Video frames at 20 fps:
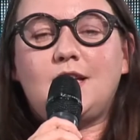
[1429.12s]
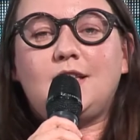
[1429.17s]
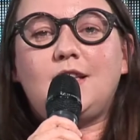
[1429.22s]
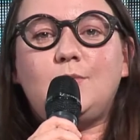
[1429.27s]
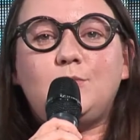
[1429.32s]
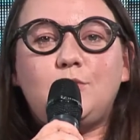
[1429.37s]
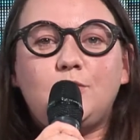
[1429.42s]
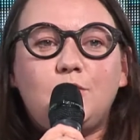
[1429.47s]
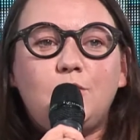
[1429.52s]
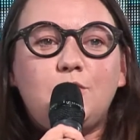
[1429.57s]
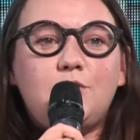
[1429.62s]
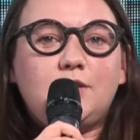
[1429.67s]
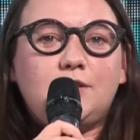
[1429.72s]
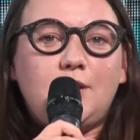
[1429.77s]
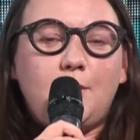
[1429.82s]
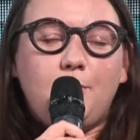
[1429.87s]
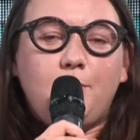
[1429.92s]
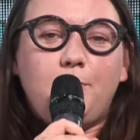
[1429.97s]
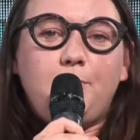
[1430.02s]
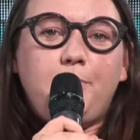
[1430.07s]
we
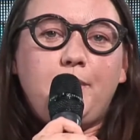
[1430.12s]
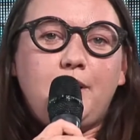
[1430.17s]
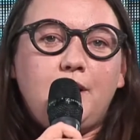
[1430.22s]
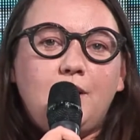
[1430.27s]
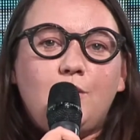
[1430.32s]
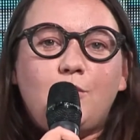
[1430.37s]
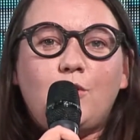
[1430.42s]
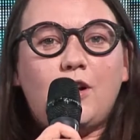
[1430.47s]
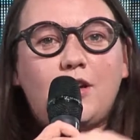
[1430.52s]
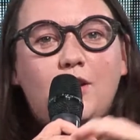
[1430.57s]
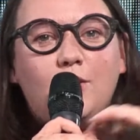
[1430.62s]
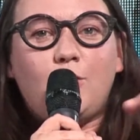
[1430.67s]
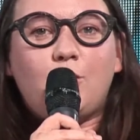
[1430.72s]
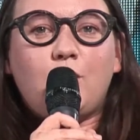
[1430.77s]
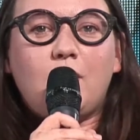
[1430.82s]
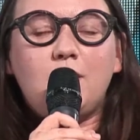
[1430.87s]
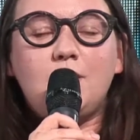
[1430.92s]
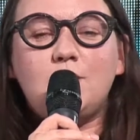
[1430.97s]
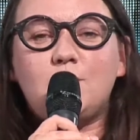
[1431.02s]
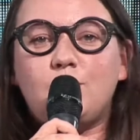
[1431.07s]
haven't managed to